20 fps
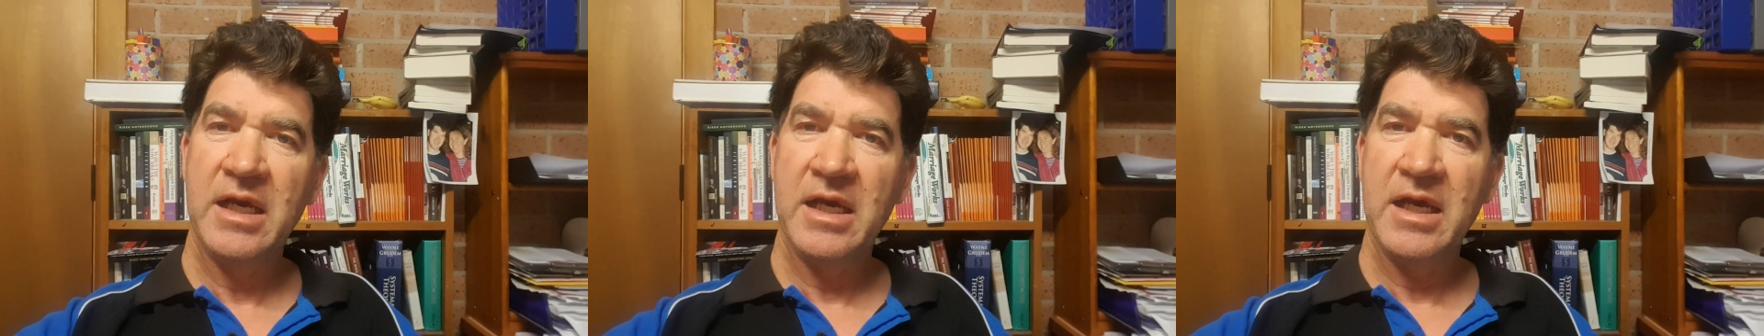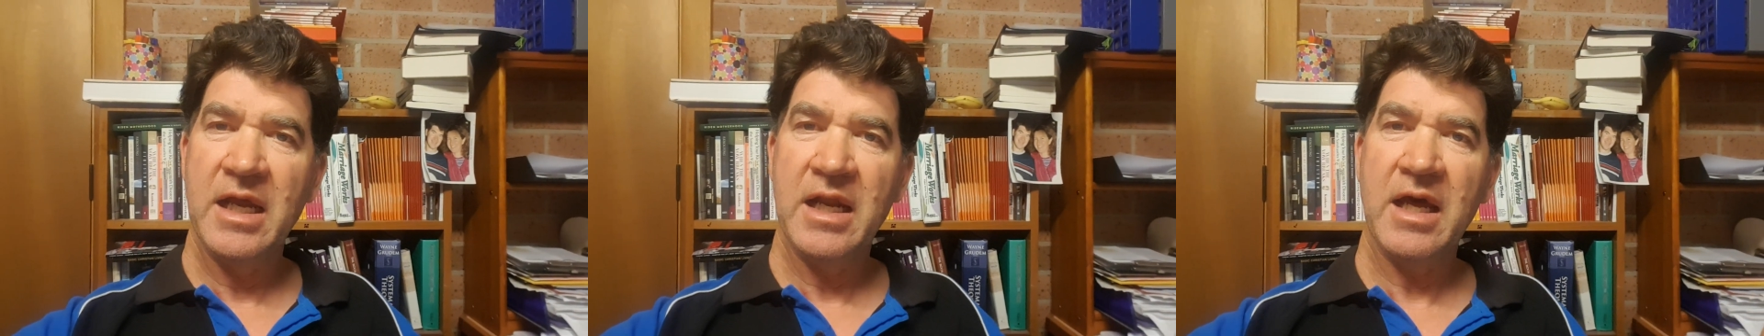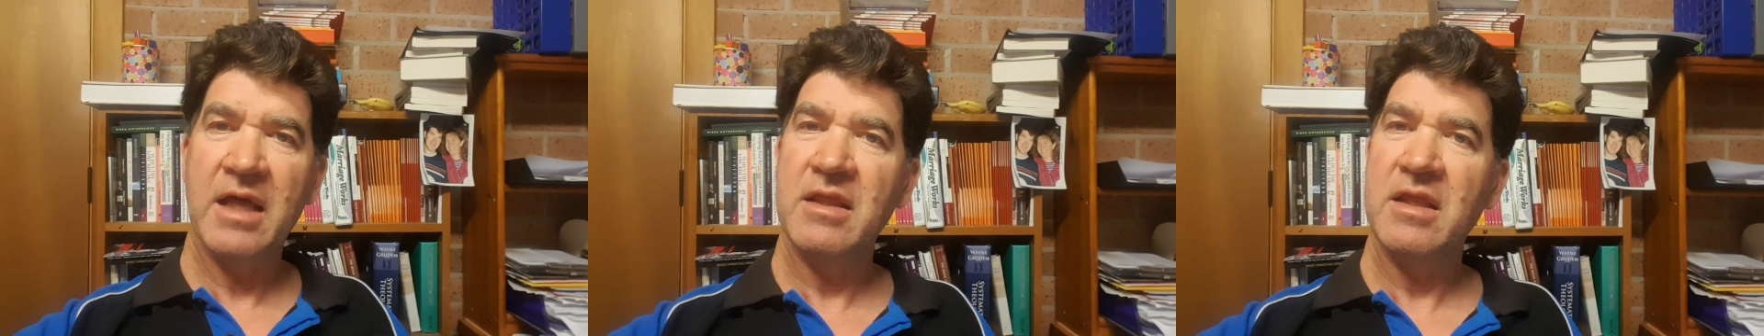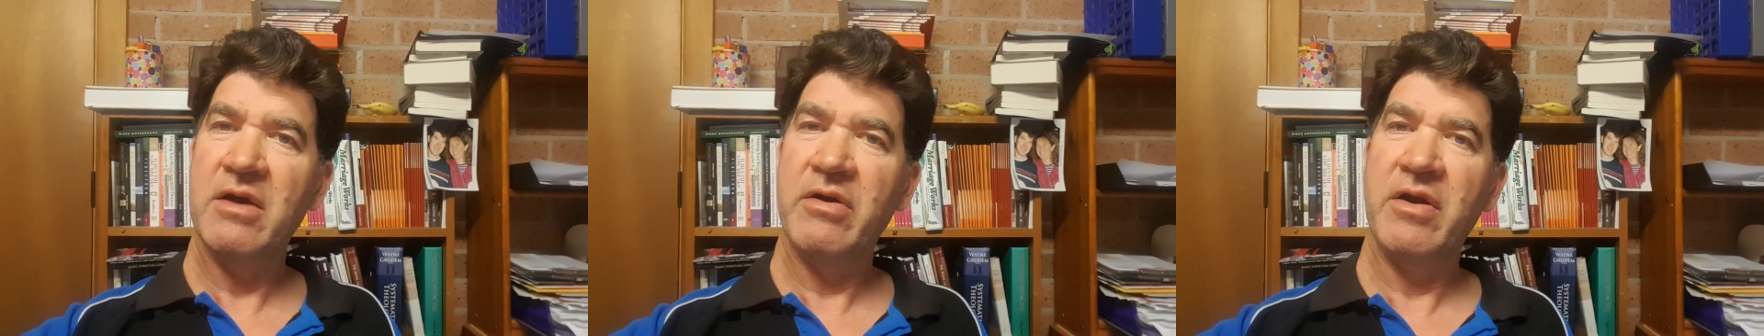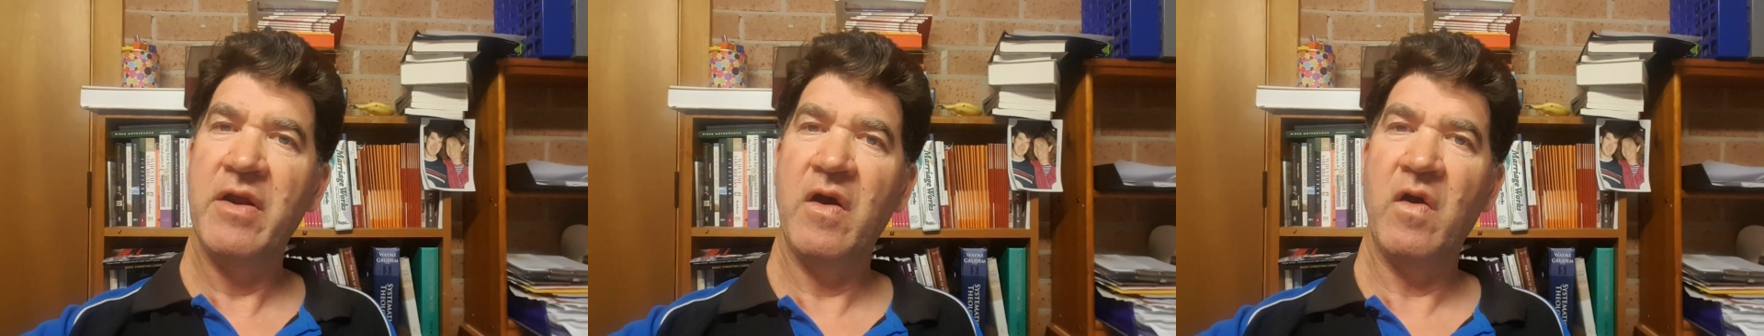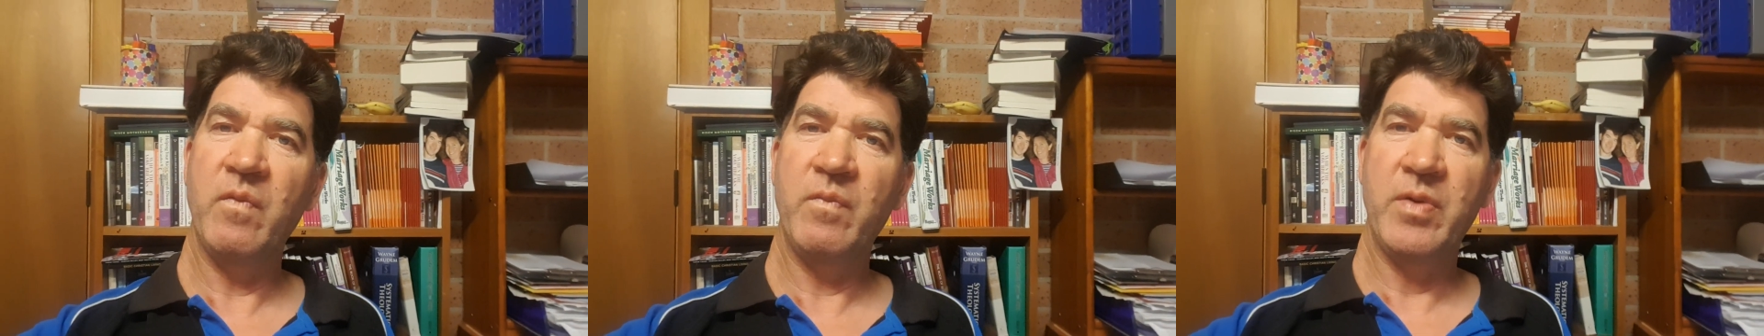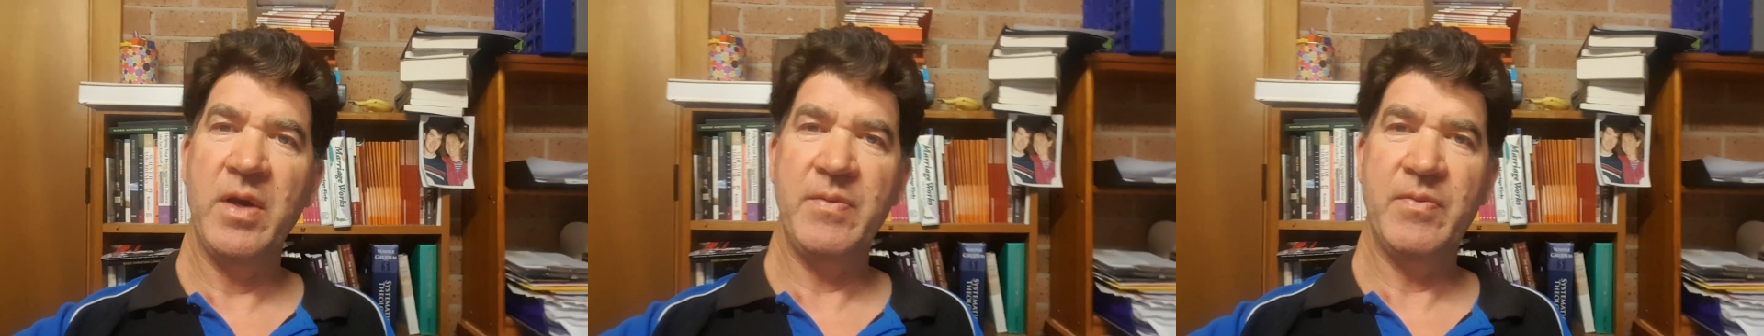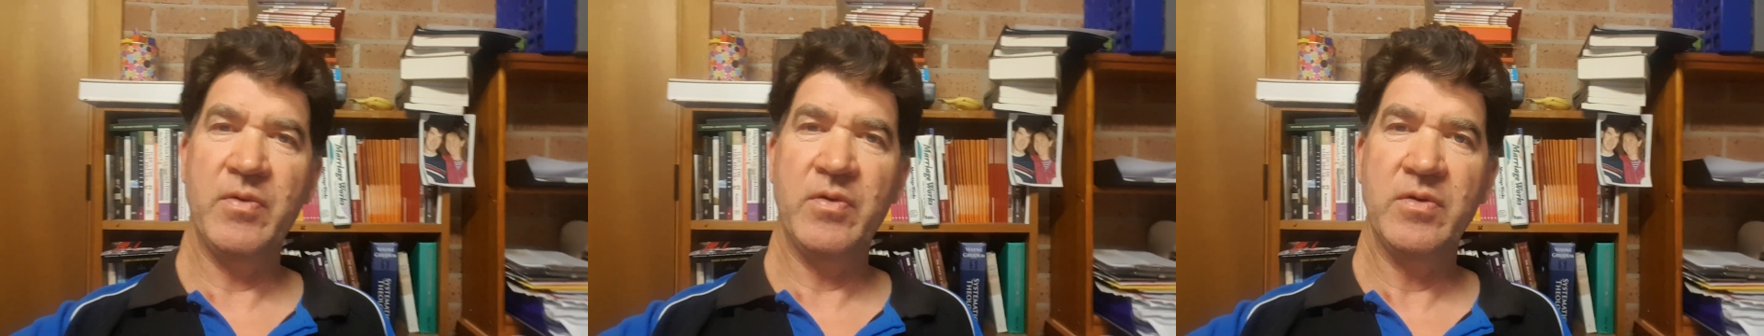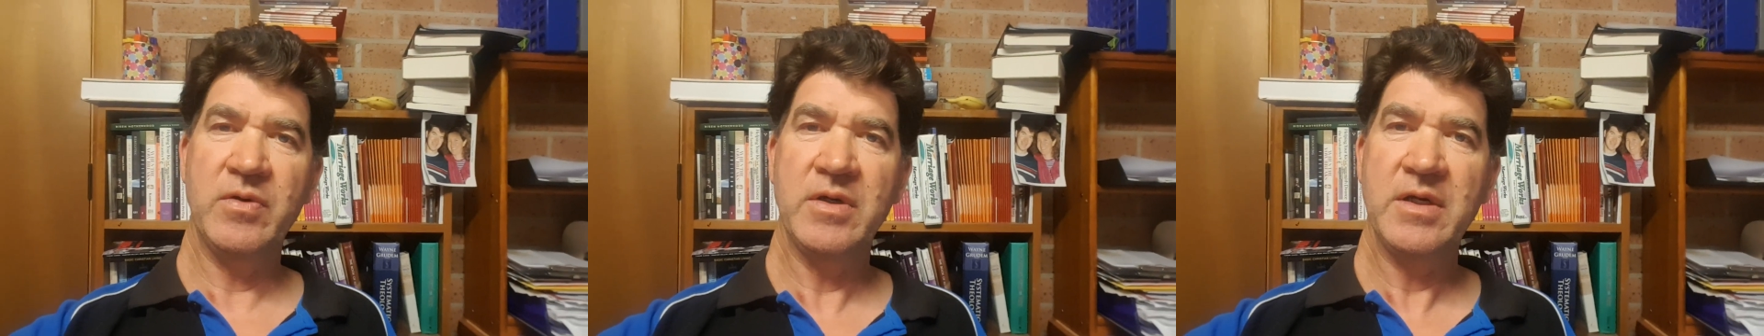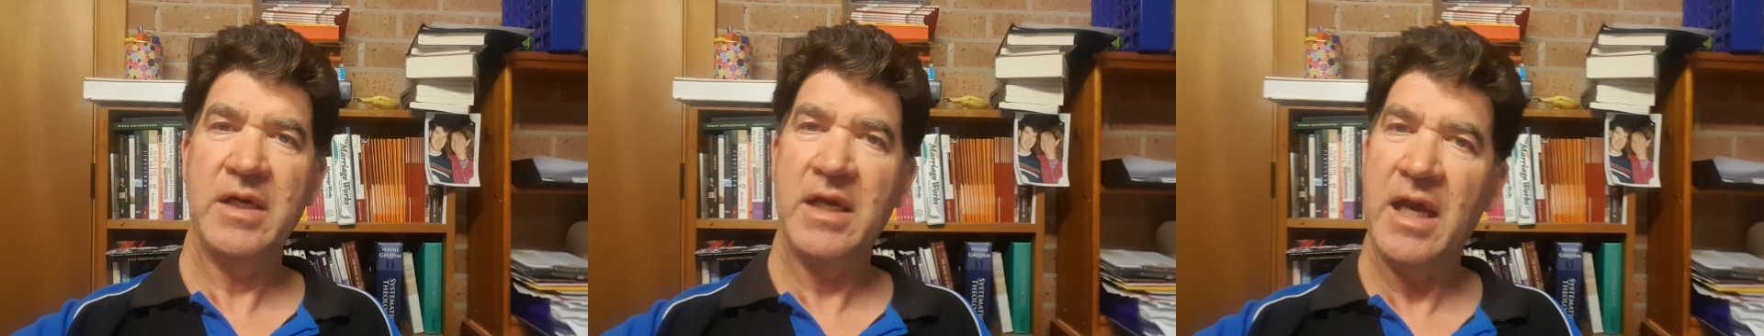Get out there and help people.